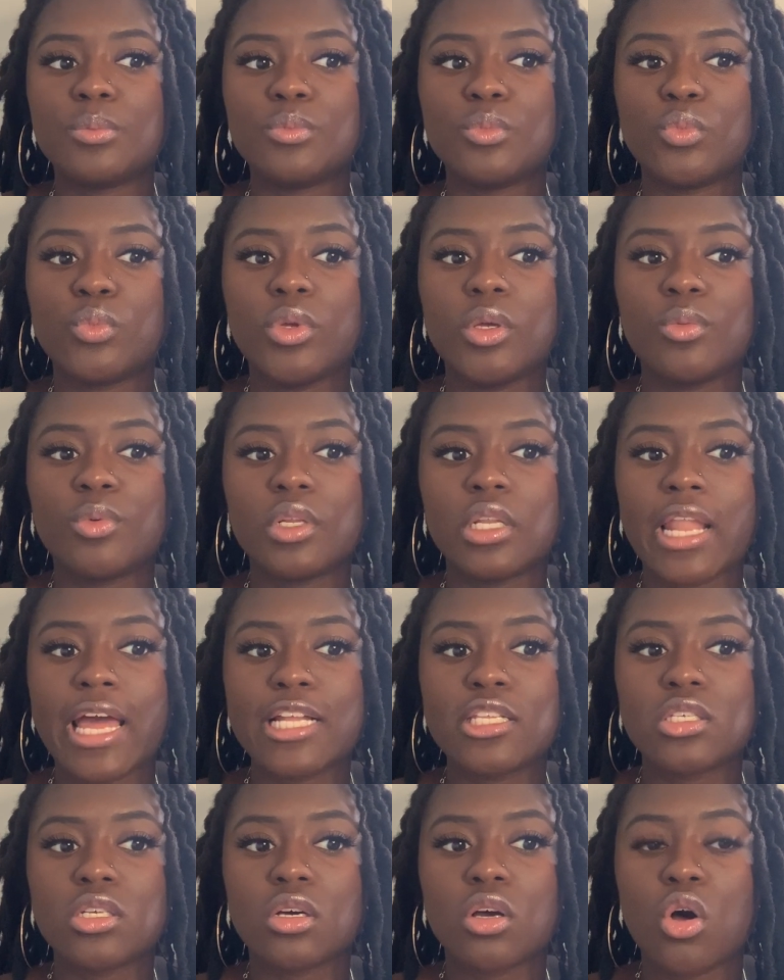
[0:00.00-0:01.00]
We would like
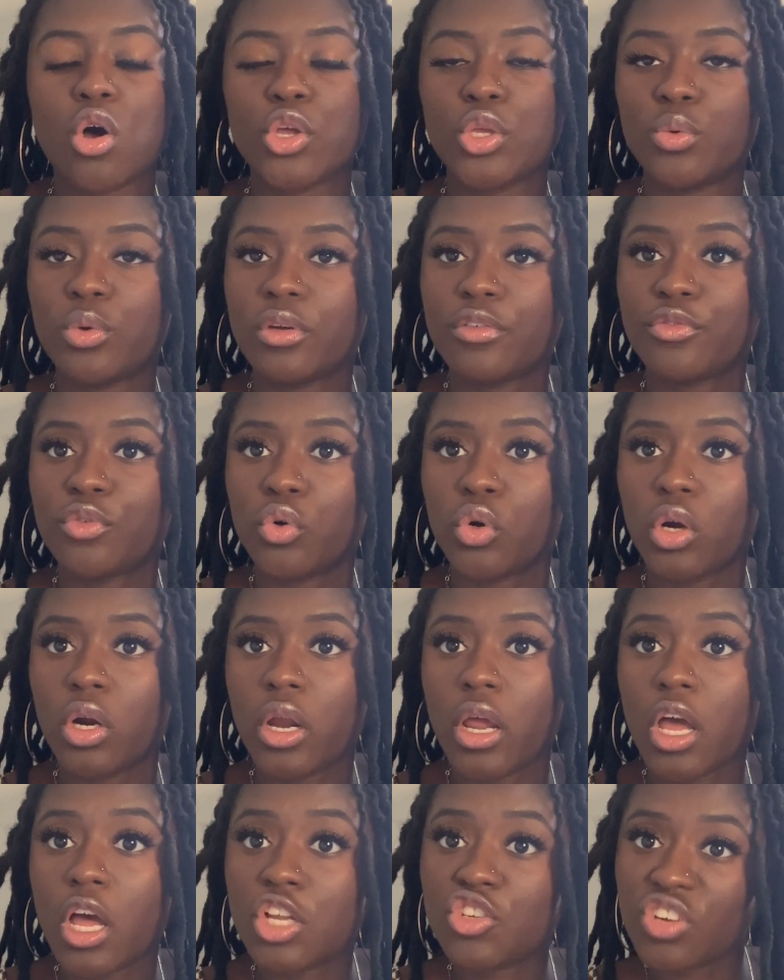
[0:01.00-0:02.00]
to call you in for
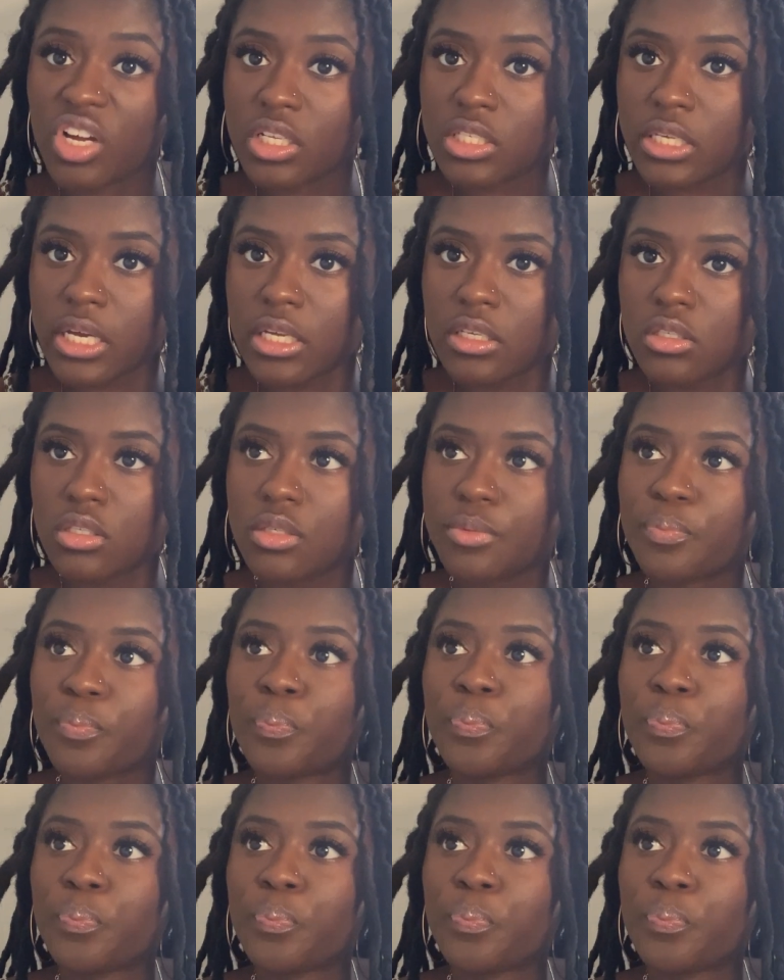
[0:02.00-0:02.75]
a drug test.